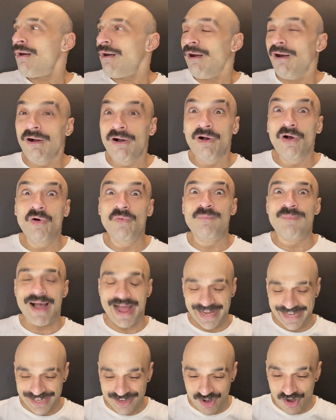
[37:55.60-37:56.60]
Oh
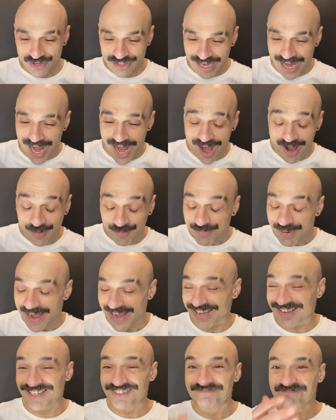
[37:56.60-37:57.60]
my God. Oh
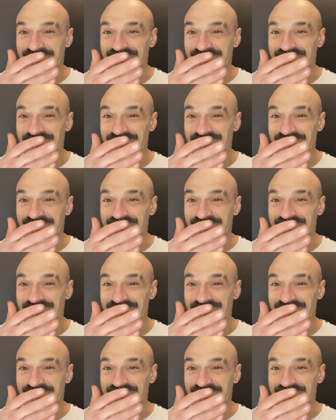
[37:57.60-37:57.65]
my.